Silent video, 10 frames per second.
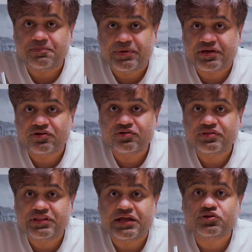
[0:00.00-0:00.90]
bigger
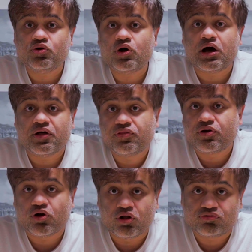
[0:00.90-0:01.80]
than your
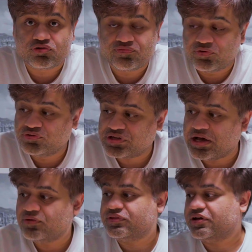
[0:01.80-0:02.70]
other Ultra phones
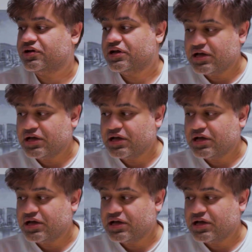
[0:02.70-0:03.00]
out there.